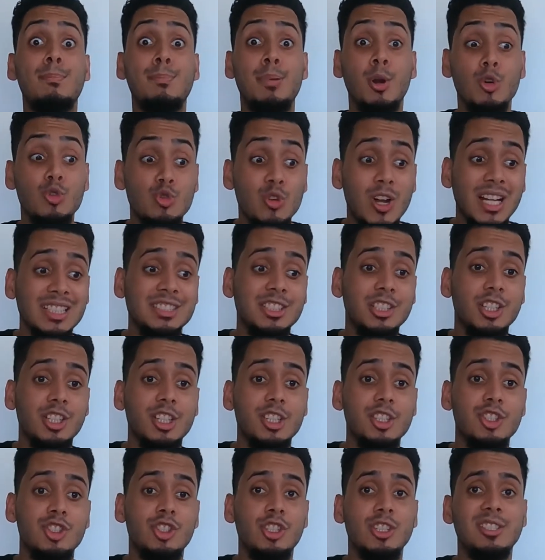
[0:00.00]

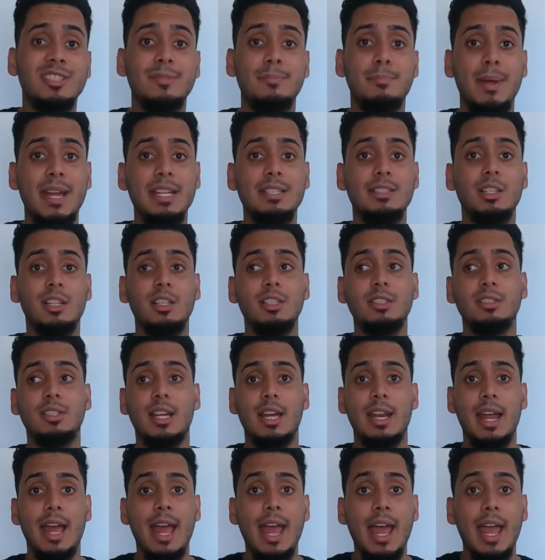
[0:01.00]
president just basically
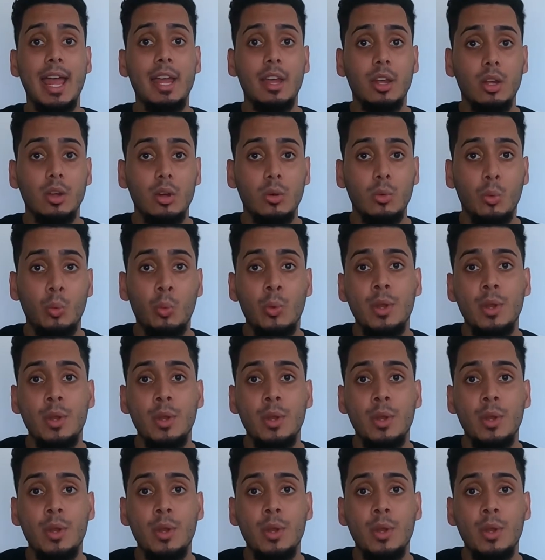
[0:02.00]
said, hey,